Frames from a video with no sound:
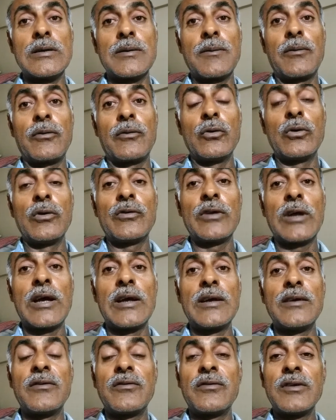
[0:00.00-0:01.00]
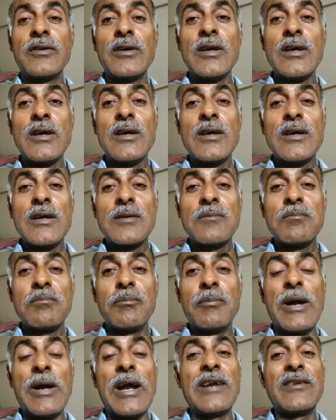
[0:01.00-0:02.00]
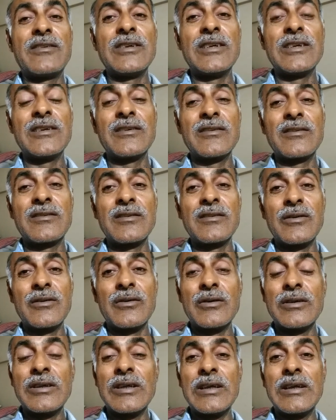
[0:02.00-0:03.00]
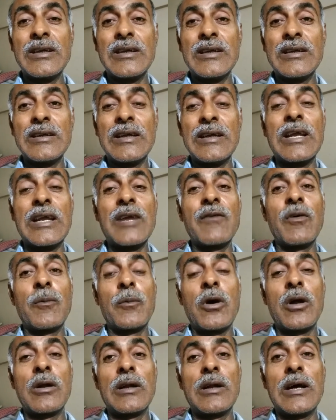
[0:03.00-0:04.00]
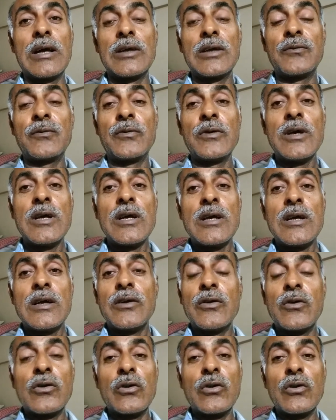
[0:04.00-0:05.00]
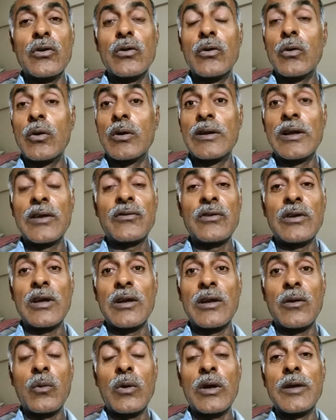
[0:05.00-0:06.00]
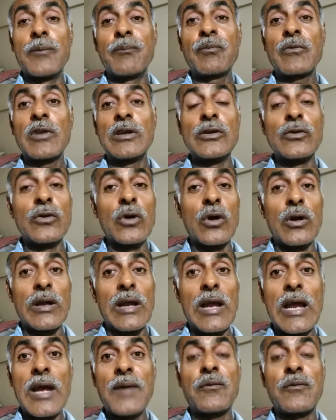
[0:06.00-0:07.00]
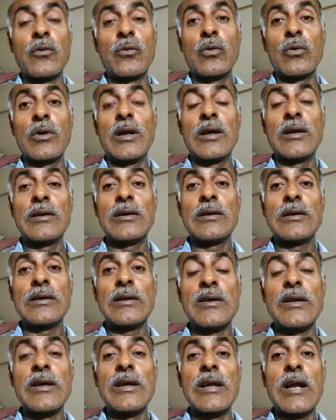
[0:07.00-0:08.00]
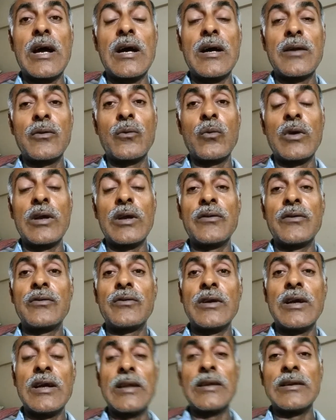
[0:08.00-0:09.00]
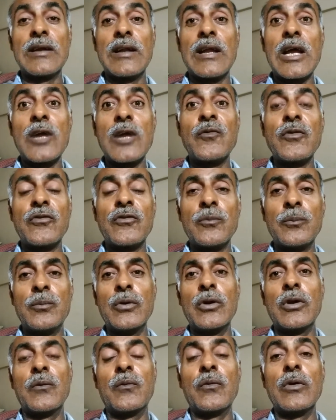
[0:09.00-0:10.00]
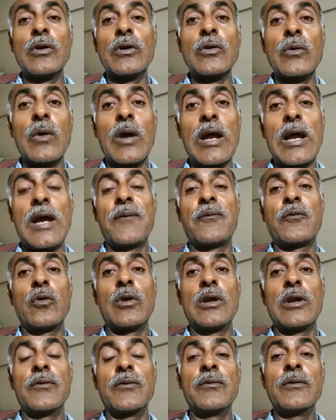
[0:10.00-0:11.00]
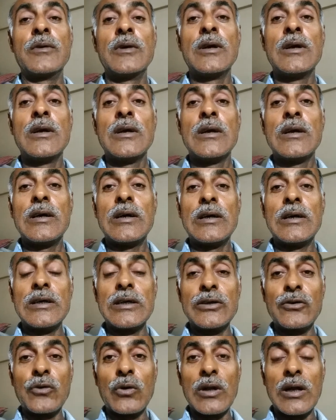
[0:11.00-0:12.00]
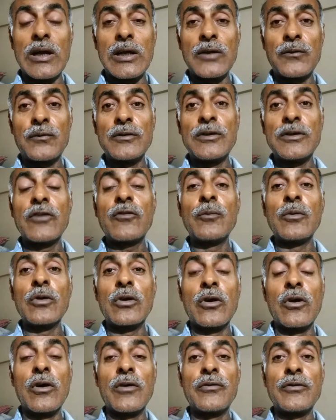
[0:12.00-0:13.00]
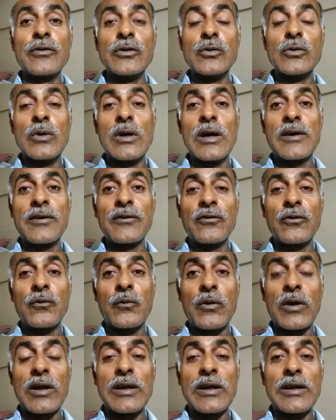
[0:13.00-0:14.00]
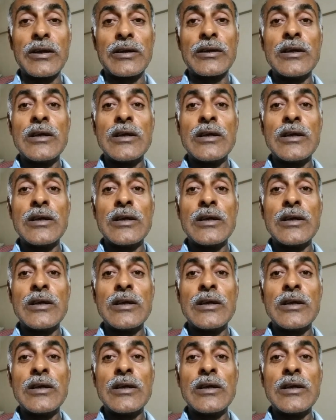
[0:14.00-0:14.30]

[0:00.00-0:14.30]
suicides, bad things, you know, they give up on life. No, that's not the way. You don't have to do that. There are the ways, and the life is beautiful. You have to live your life. Just because you are schizophrenic,